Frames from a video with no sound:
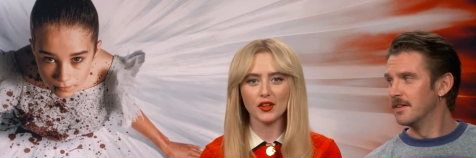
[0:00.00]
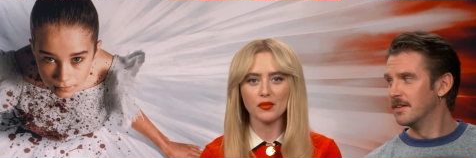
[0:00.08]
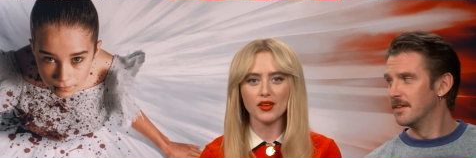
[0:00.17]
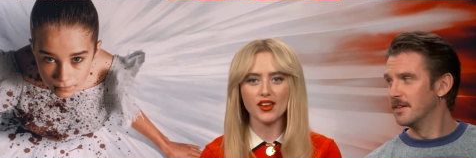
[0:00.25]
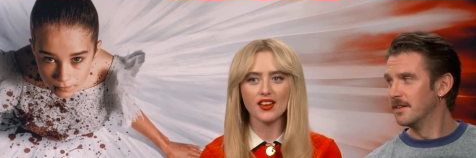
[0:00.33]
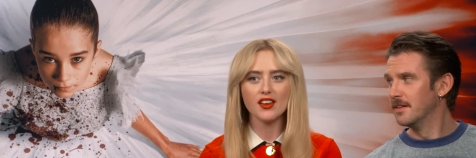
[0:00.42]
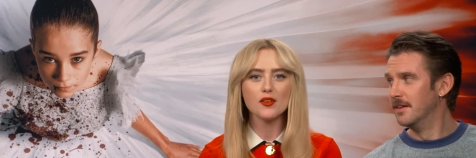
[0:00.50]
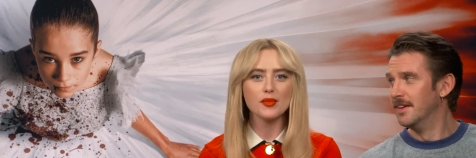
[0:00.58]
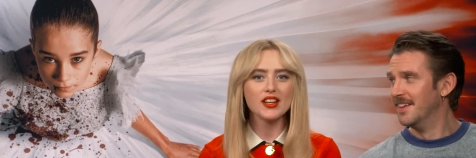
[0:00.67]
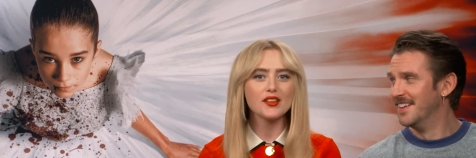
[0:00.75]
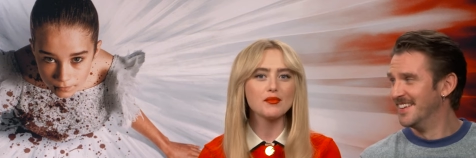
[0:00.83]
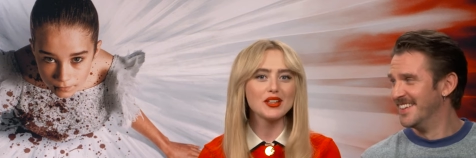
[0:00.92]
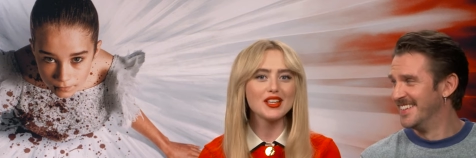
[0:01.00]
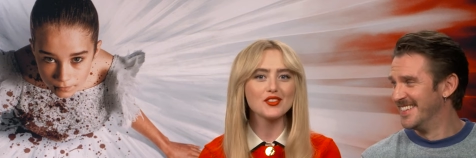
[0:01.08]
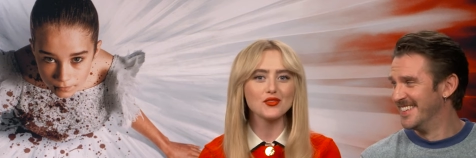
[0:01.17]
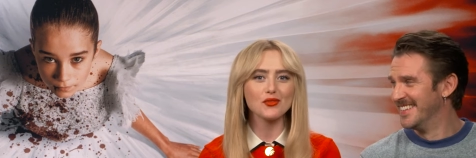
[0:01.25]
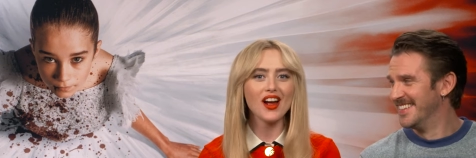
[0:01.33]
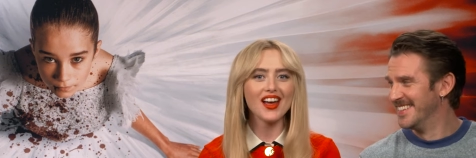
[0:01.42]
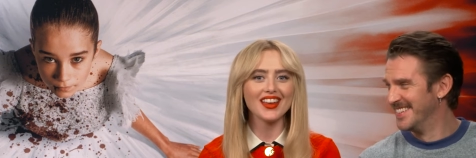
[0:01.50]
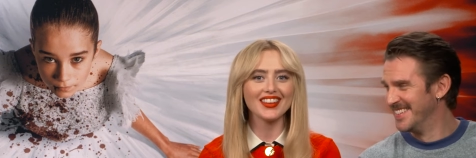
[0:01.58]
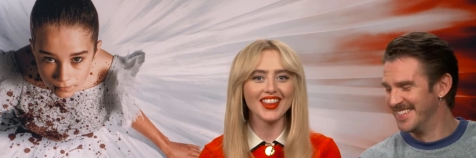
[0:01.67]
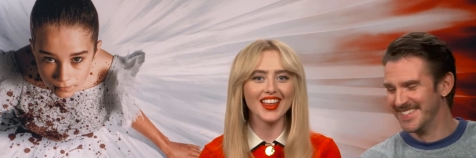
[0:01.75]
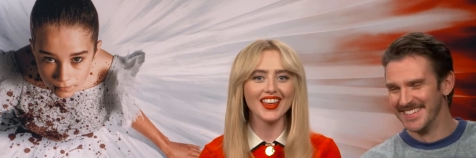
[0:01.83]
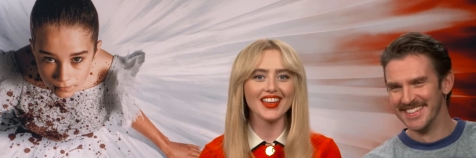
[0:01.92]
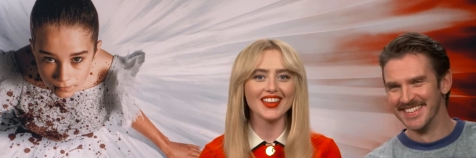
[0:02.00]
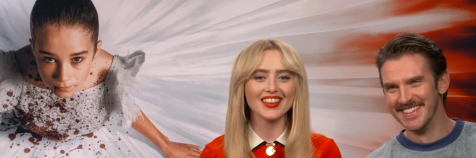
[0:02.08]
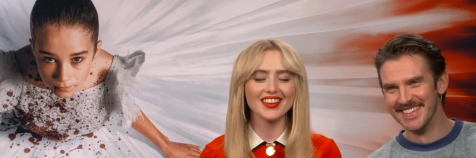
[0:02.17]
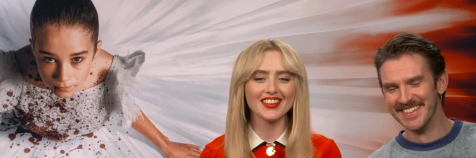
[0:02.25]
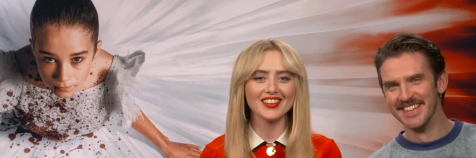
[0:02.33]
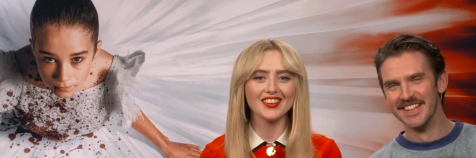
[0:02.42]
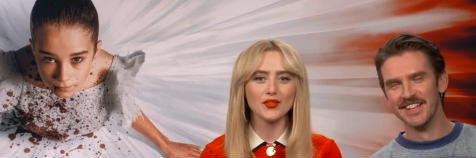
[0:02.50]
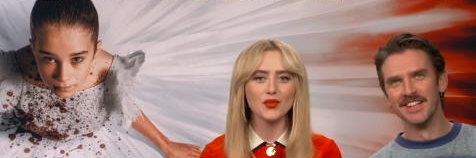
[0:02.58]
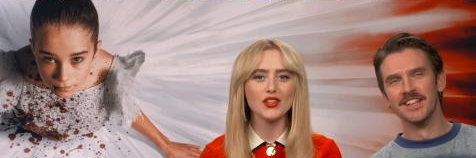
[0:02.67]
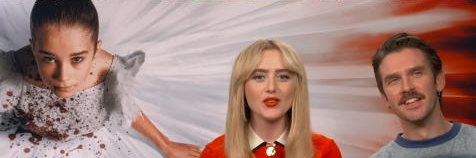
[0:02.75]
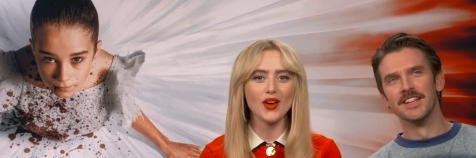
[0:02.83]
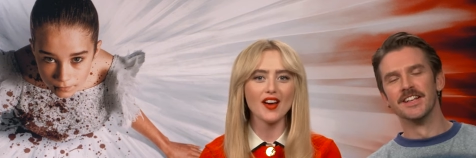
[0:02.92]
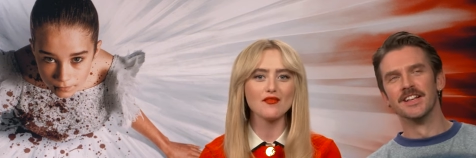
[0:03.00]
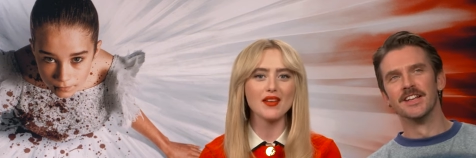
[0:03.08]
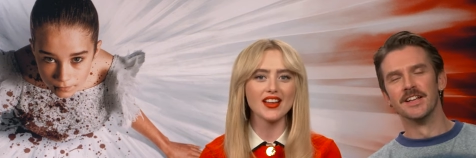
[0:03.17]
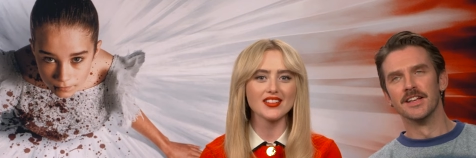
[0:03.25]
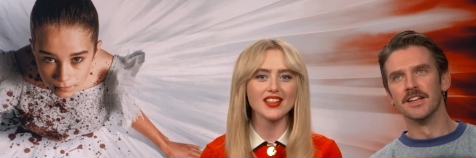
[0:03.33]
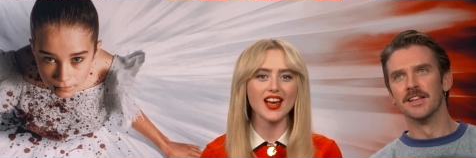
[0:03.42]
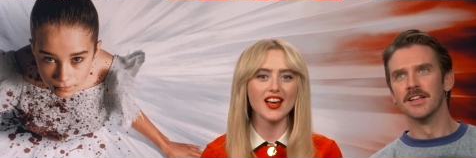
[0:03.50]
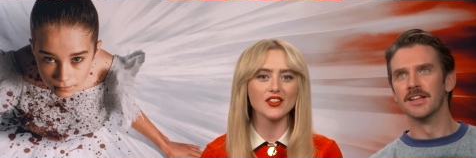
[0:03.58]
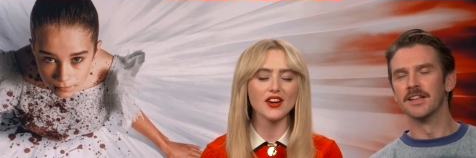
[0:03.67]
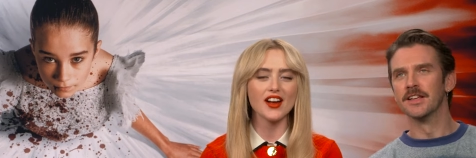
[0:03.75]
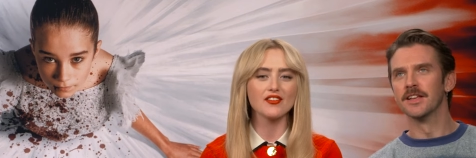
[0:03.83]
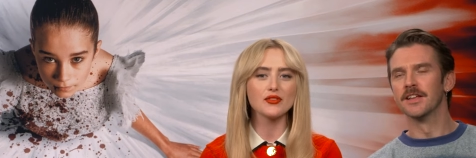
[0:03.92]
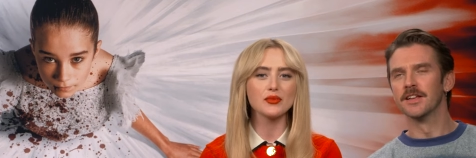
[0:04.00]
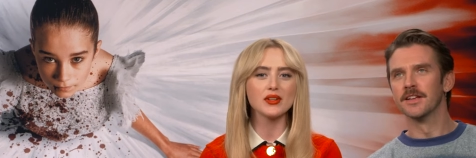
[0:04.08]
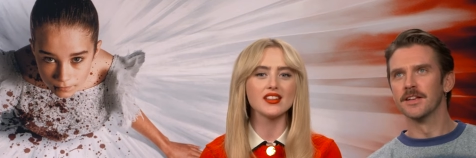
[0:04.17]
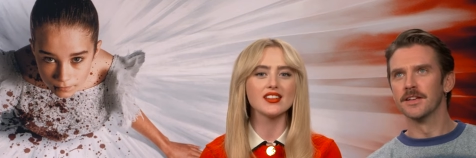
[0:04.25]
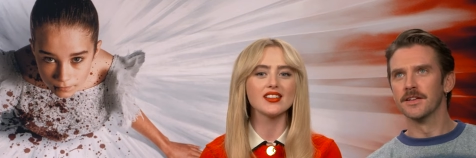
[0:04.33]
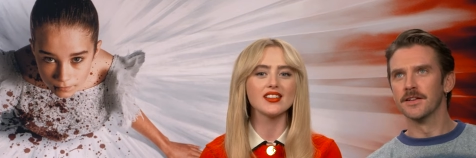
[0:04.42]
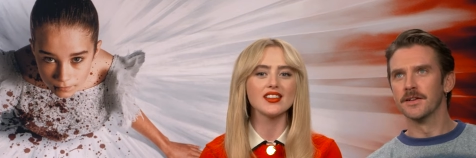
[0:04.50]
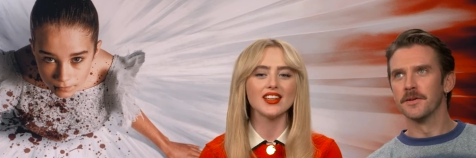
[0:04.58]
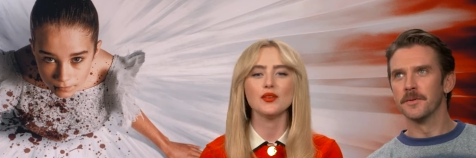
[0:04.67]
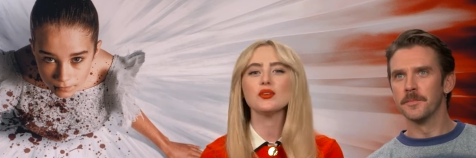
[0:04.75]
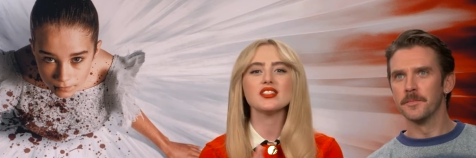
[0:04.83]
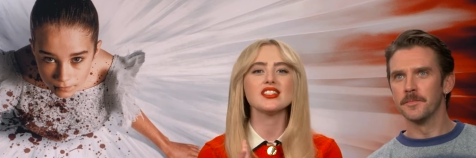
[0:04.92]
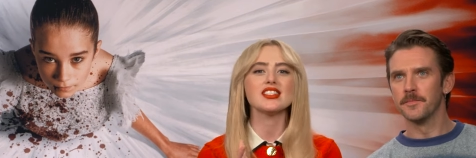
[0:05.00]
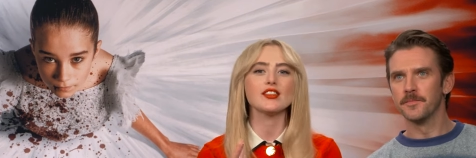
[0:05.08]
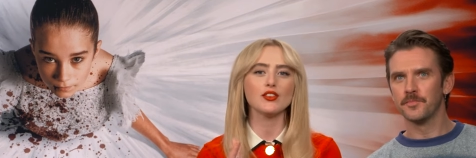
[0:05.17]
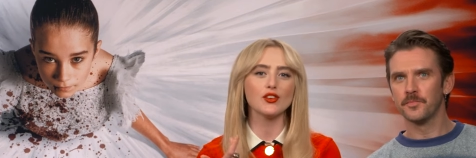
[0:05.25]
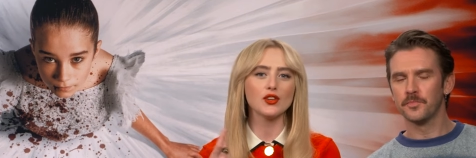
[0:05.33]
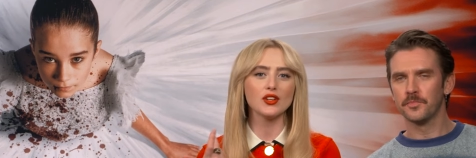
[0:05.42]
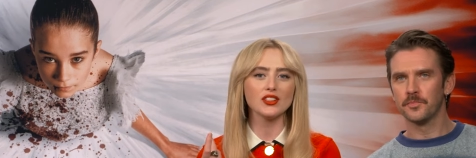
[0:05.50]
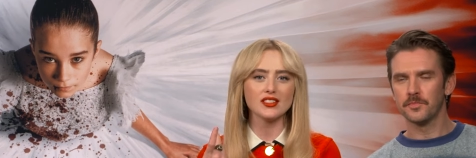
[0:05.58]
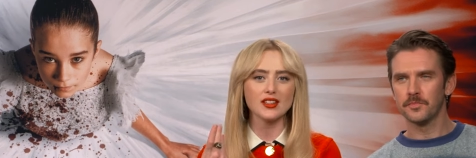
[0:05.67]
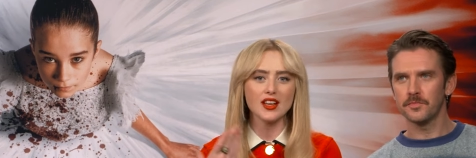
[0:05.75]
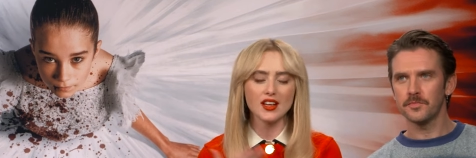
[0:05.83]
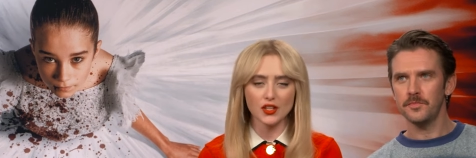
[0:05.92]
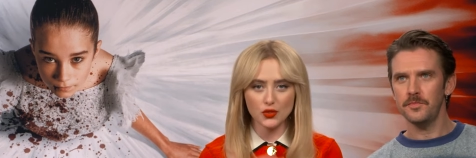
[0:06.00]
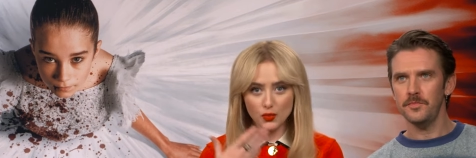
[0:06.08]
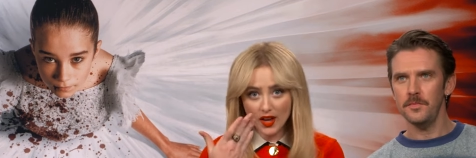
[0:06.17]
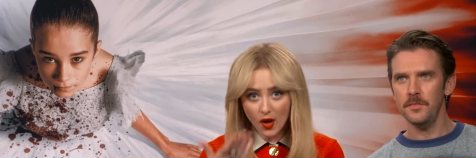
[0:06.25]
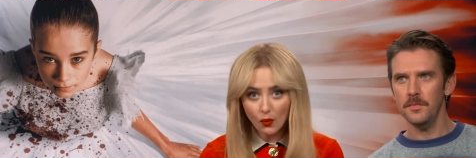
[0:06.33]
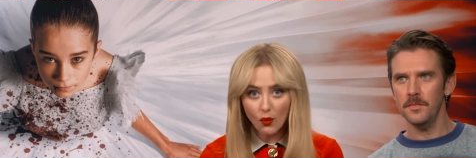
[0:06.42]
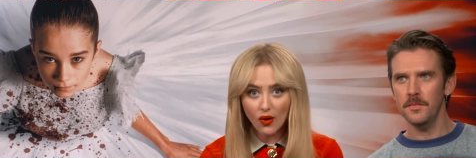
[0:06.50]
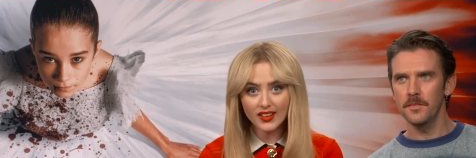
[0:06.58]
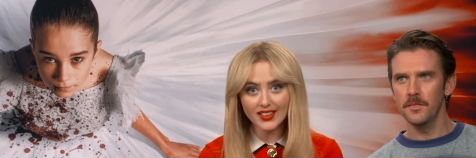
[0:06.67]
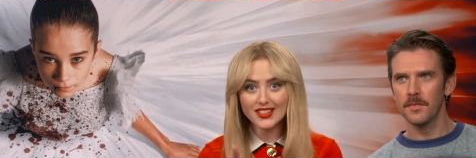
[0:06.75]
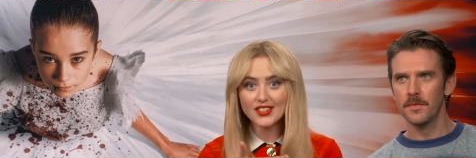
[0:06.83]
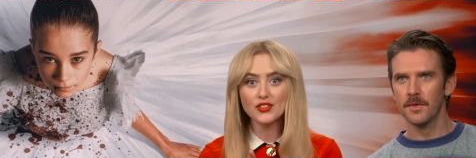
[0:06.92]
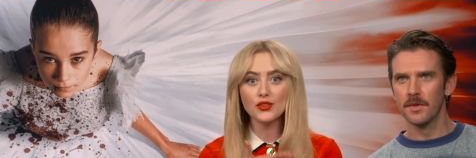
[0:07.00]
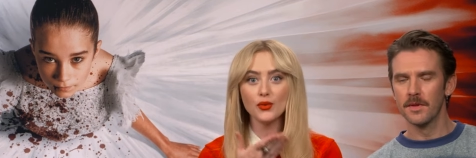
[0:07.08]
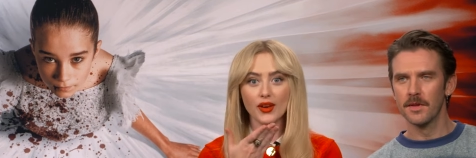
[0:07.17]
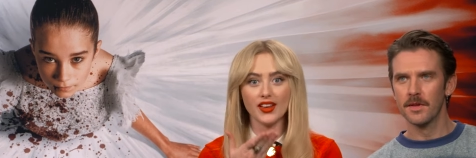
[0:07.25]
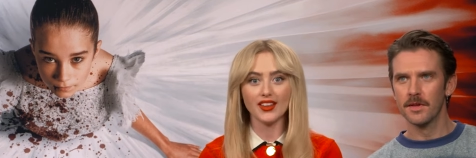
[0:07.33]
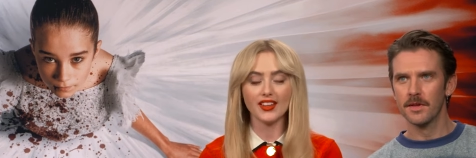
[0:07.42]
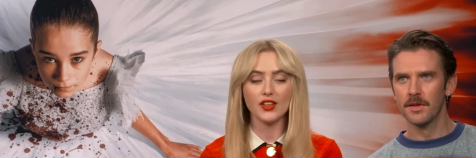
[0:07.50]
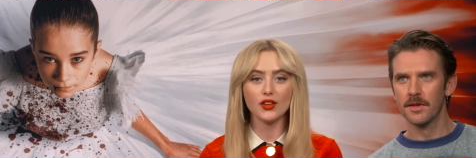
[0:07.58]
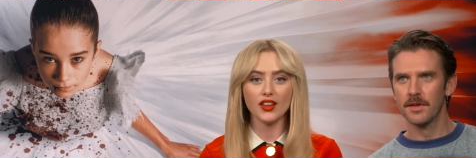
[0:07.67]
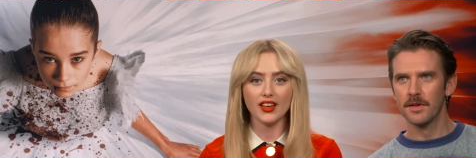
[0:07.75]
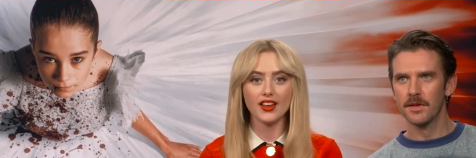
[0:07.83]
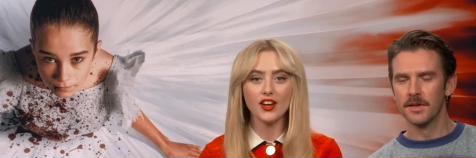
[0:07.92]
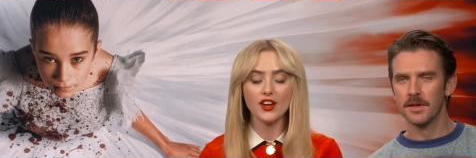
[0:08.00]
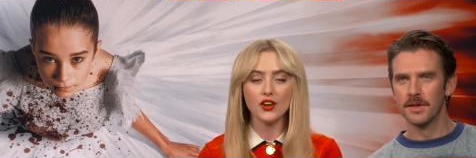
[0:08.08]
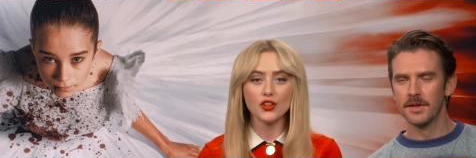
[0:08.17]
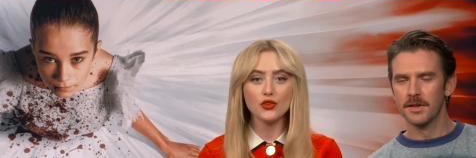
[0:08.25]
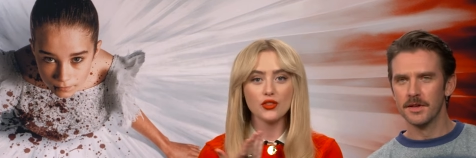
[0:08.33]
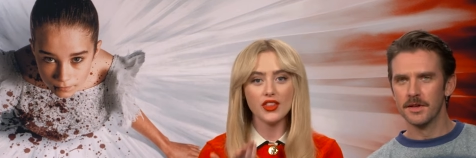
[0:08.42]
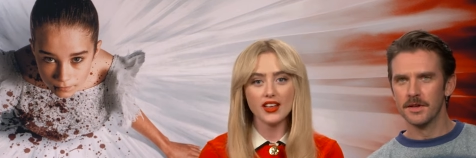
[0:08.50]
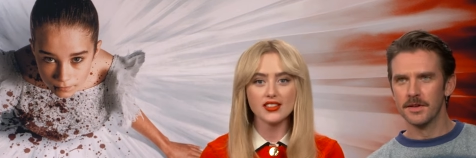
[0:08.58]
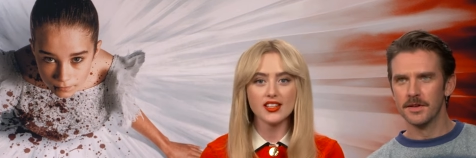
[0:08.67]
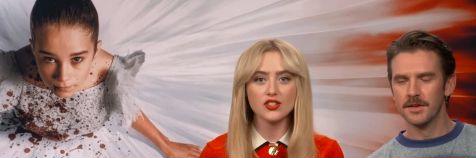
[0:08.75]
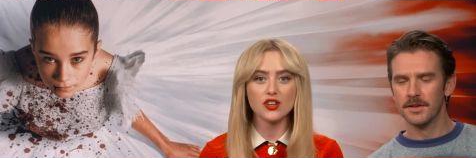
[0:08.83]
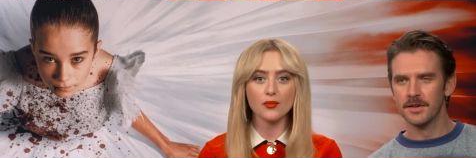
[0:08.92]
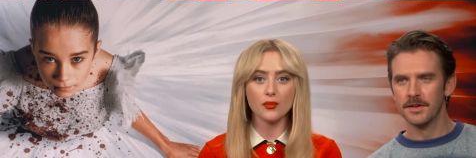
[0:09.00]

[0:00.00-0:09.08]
Speaker 1: a little bit. But he's right. Like, when you have Matt and Tyler, everyone, it wasn't difficult because we all wanted to do it. Like they say